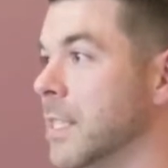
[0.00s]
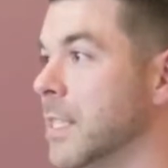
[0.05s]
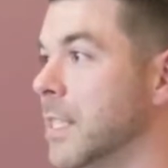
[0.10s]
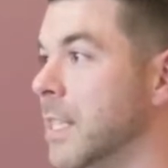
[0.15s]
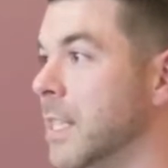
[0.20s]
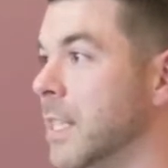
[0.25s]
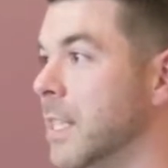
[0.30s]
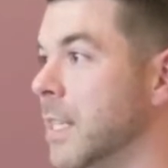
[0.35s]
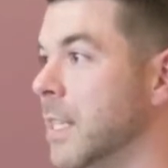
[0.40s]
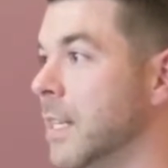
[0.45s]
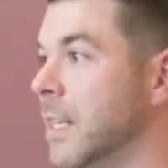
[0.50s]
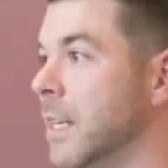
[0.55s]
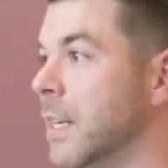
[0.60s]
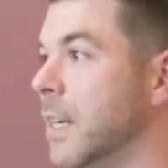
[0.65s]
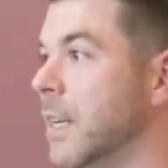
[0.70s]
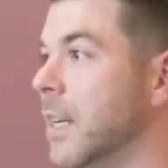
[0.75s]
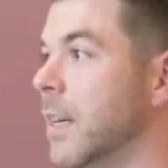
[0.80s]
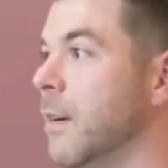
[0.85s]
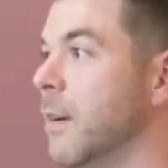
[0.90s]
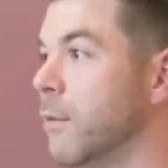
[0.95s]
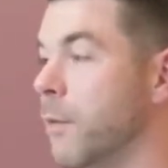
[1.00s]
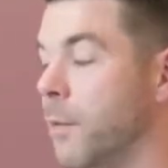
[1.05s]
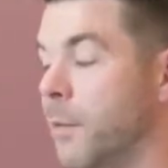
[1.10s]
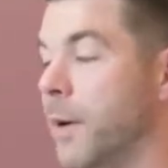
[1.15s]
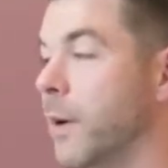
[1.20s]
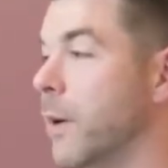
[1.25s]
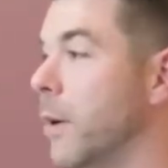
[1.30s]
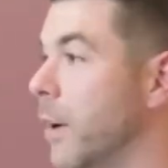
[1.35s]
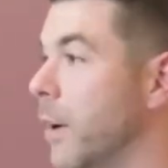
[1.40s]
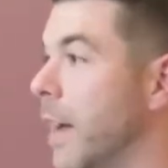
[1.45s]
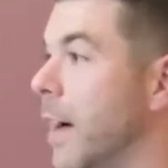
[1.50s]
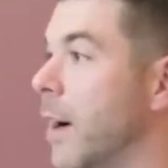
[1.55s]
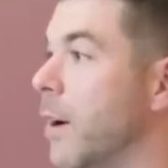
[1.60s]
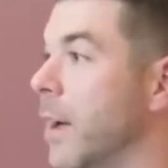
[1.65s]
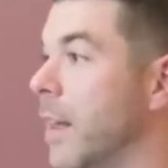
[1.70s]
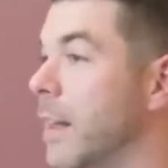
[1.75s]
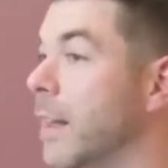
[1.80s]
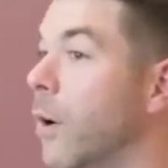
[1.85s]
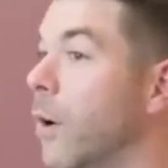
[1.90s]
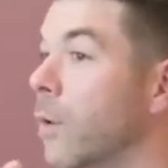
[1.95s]
to see from here on
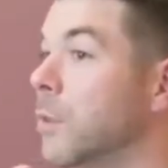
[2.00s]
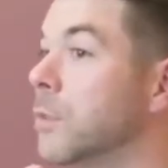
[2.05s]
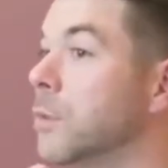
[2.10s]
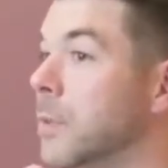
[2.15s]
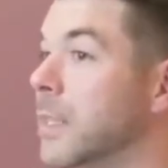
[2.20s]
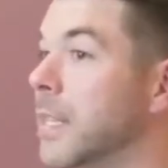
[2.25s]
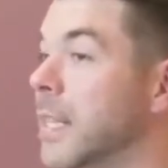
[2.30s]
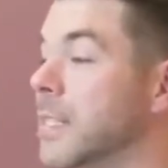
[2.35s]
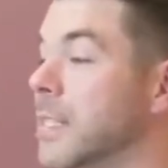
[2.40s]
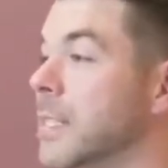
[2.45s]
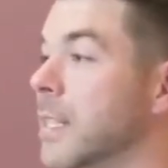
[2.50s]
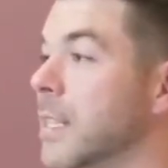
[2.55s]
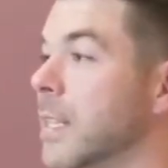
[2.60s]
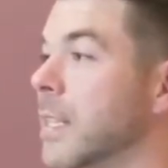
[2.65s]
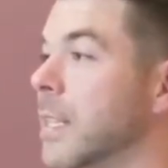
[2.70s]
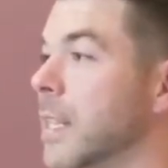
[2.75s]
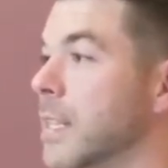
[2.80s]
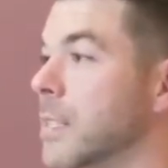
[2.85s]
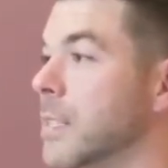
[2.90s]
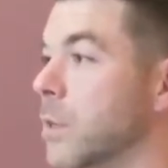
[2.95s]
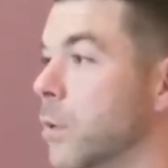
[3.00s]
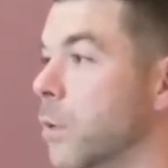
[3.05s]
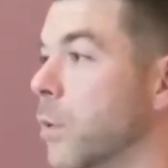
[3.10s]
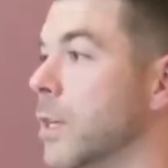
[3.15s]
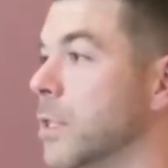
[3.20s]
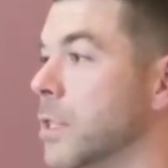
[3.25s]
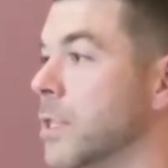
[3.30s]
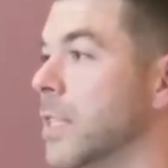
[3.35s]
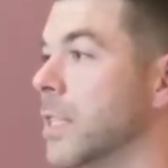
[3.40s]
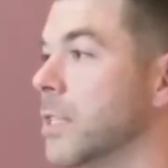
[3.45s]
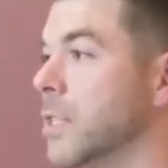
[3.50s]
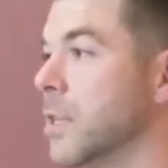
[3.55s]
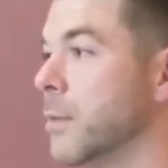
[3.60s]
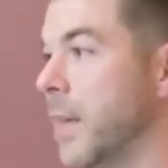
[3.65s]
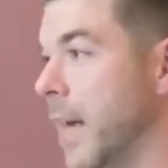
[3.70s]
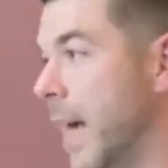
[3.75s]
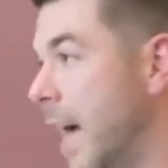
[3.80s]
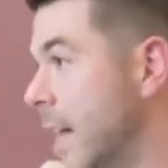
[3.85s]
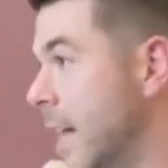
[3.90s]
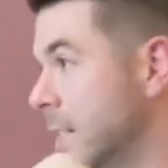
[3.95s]
out. And ultimately, that's the question that's going to
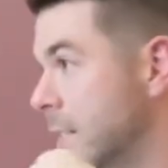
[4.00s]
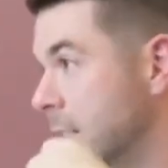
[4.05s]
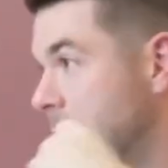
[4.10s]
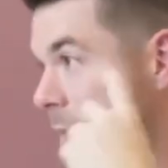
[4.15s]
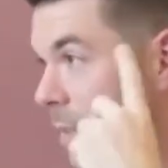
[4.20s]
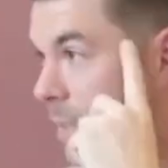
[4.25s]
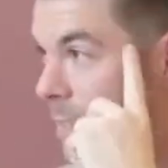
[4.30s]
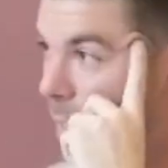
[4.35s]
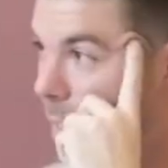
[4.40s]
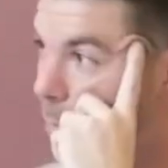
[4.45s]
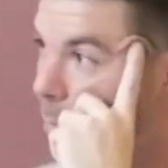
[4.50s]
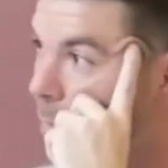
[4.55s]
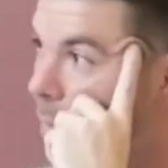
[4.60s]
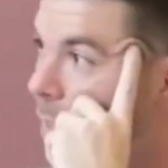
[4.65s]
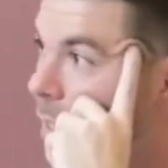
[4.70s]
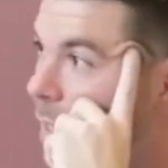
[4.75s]
be asked every time.